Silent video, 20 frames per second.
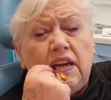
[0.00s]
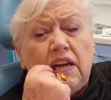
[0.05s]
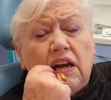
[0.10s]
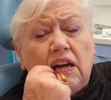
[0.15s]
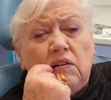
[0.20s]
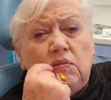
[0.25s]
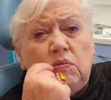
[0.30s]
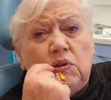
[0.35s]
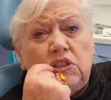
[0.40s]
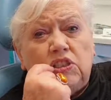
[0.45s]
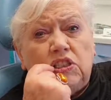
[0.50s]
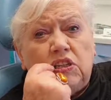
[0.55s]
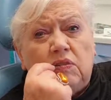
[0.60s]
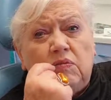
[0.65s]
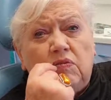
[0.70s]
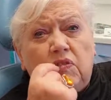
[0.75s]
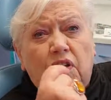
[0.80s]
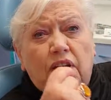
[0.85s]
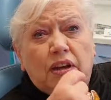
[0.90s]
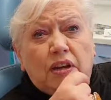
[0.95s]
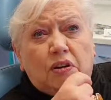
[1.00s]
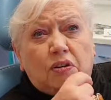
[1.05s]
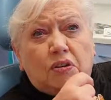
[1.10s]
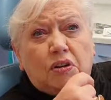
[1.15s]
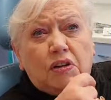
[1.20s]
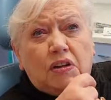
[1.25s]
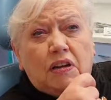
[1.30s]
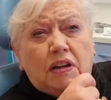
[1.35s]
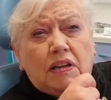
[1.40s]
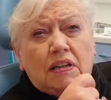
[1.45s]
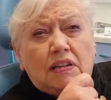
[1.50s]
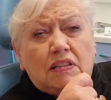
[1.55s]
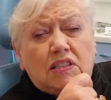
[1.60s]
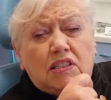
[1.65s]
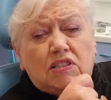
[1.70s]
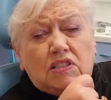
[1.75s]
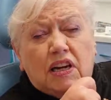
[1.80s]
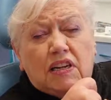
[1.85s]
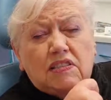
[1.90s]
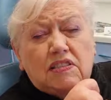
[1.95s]
and which I'm very good under
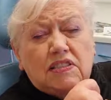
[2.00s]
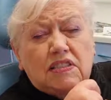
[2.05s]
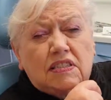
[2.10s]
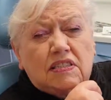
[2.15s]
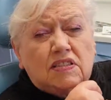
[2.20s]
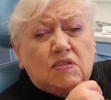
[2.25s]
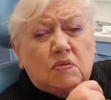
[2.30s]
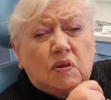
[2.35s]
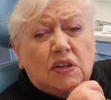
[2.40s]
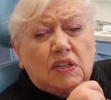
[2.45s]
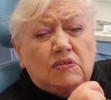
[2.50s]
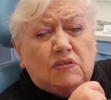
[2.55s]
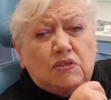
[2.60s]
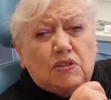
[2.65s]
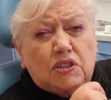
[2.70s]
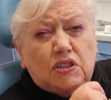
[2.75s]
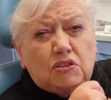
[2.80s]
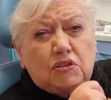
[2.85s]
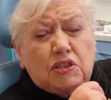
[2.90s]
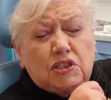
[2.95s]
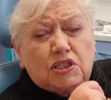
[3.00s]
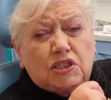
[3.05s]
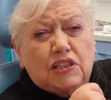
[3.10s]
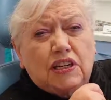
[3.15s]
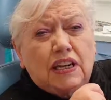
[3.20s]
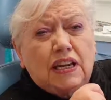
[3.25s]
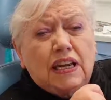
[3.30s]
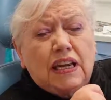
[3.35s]
Jasmine wonderful tuition